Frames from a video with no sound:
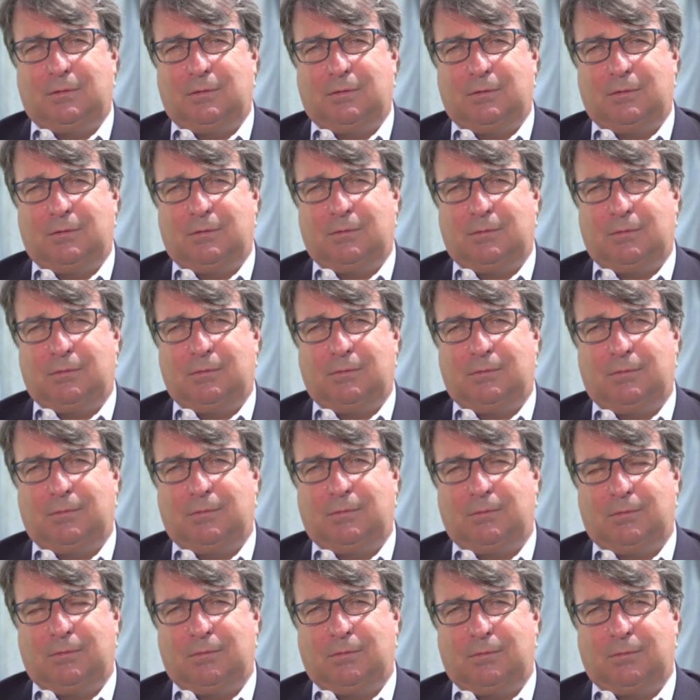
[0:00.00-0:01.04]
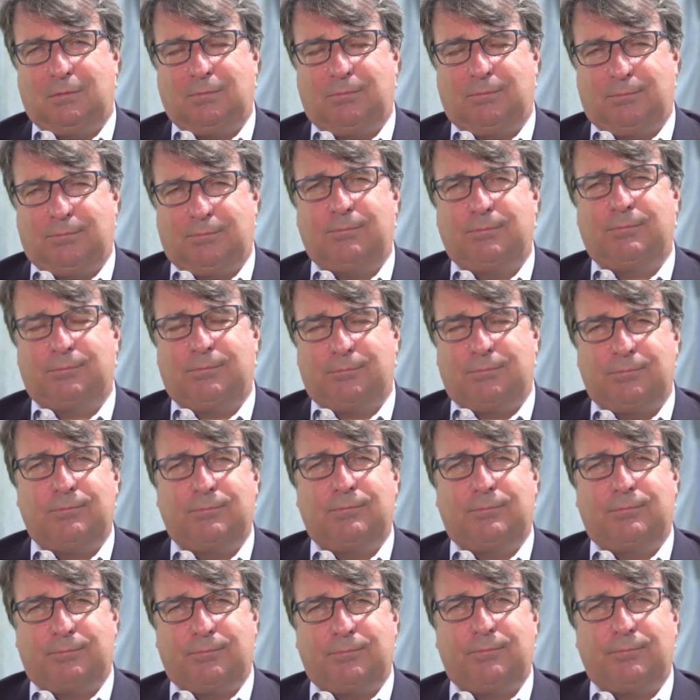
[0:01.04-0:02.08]

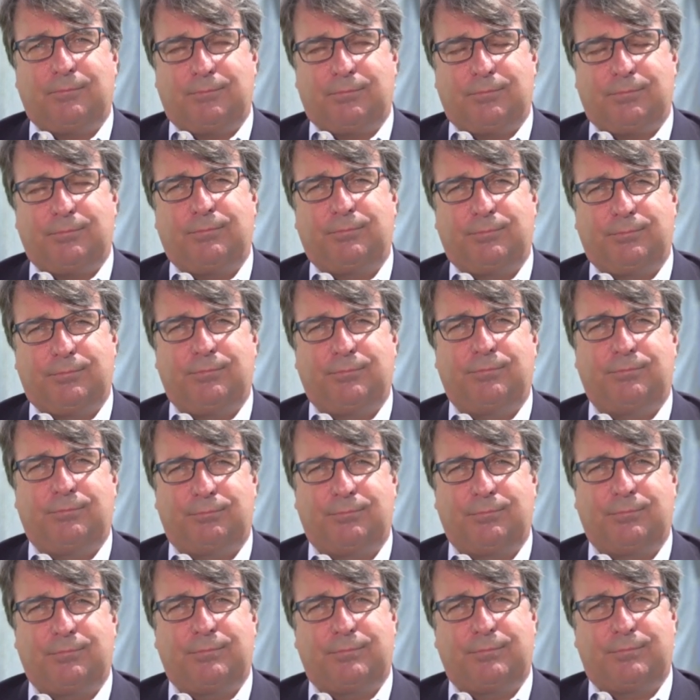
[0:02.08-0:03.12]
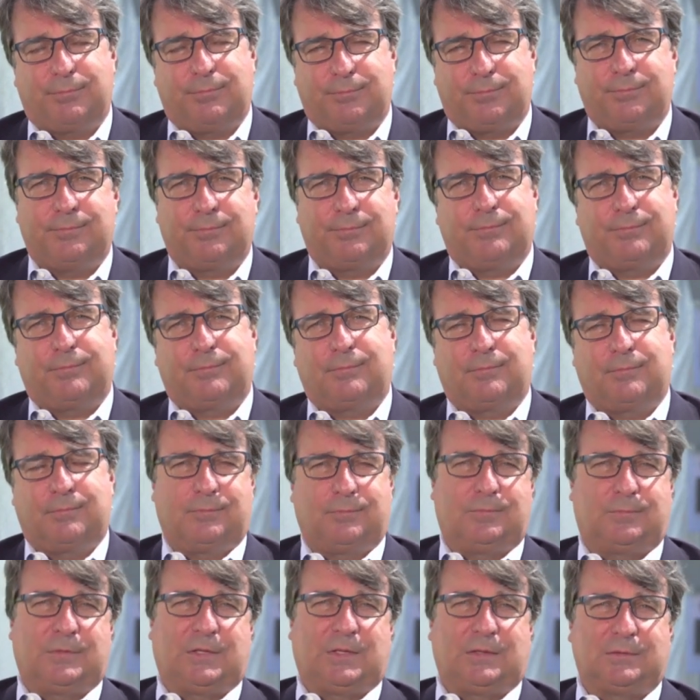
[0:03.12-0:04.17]

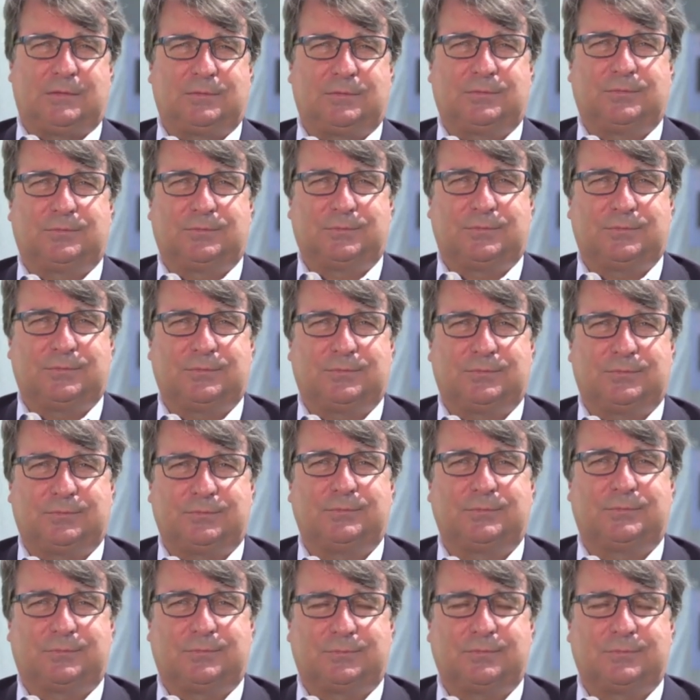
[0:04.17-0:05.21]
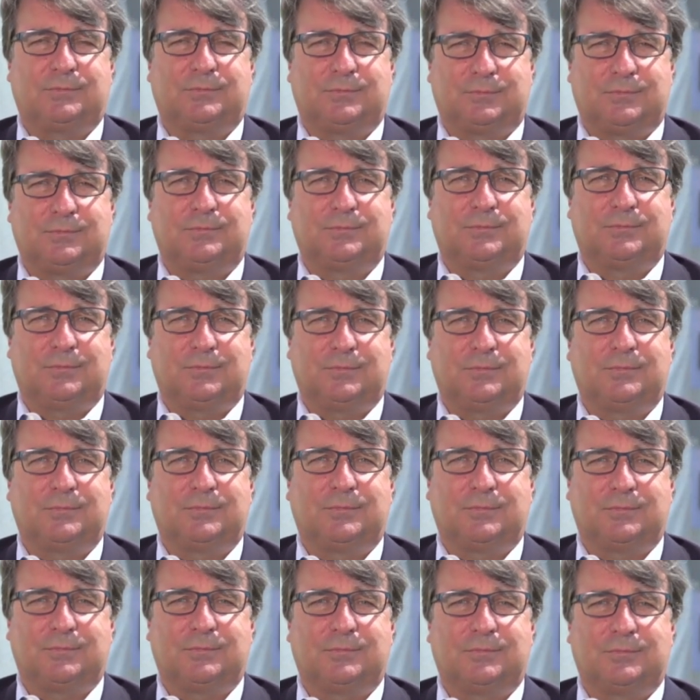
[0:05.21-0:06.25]

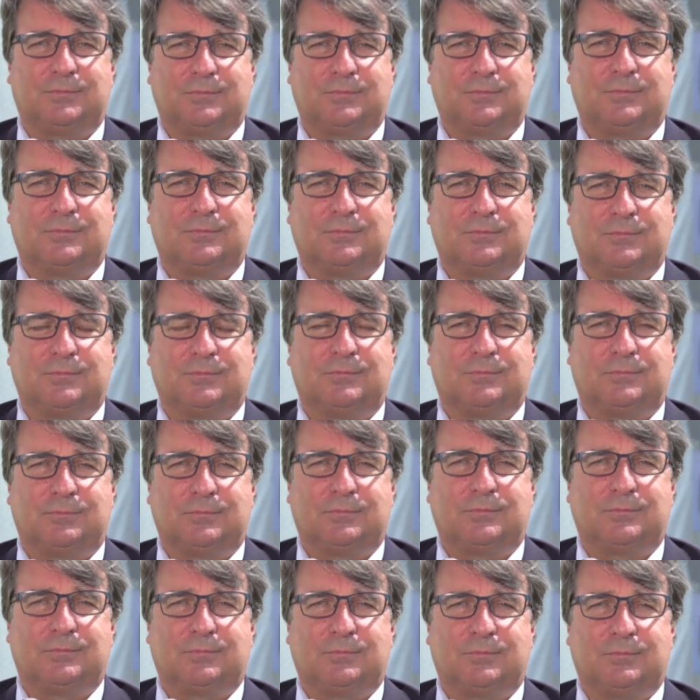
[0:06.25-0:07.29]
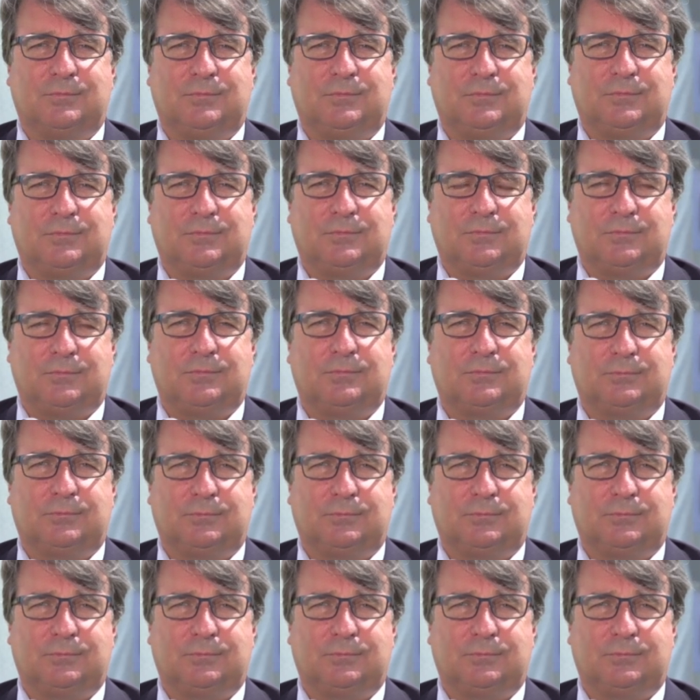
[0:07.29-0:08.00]
[no speech]